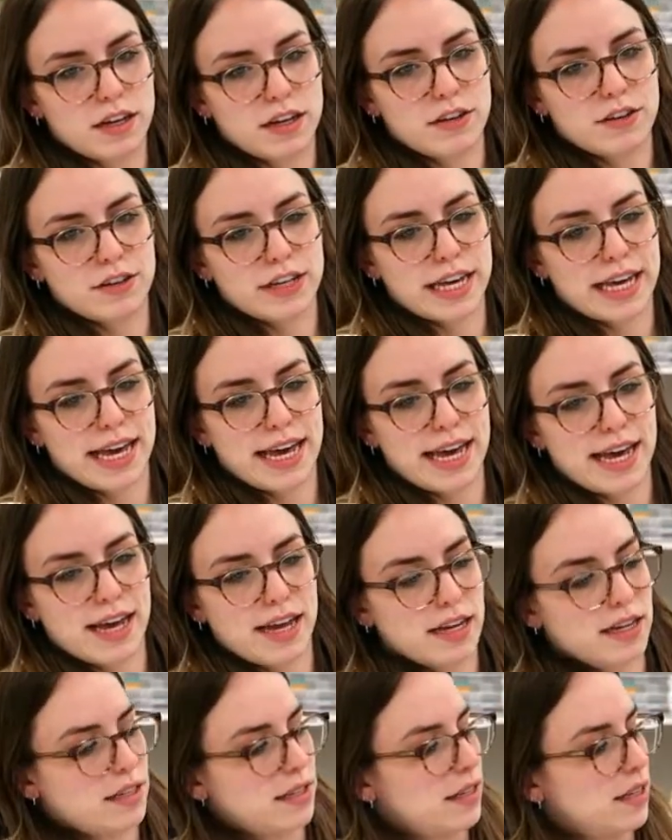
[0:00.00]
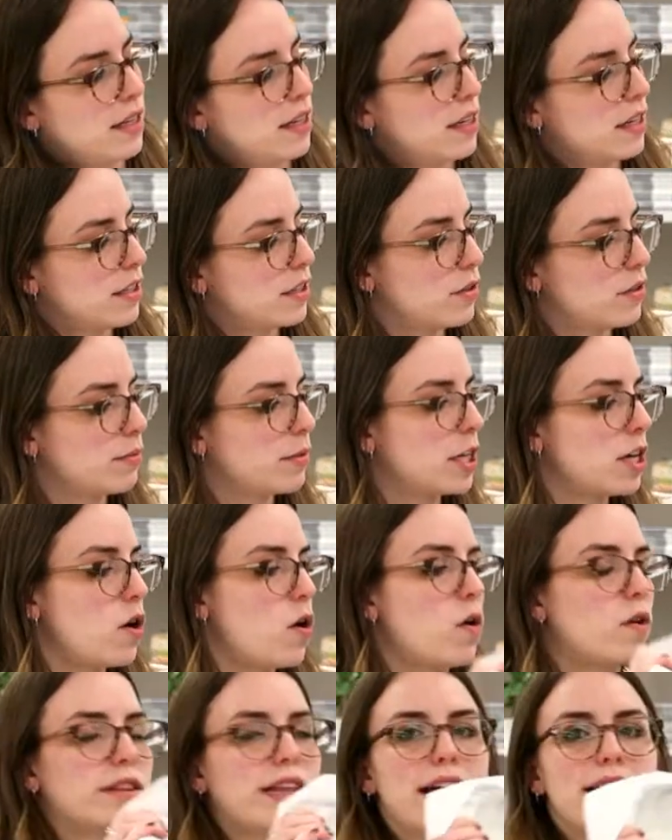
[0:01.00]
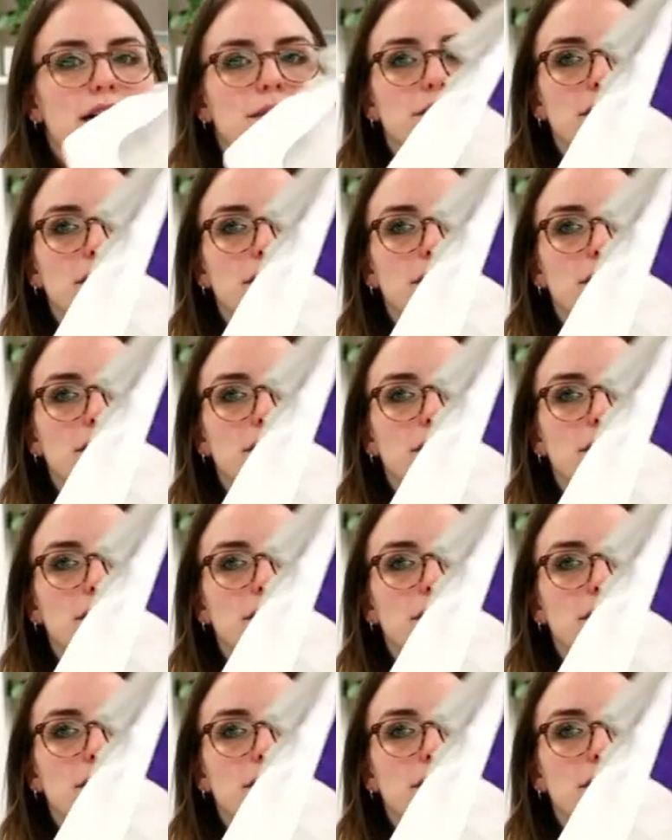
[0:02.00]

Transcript: Okay, so I'm gonna hold that up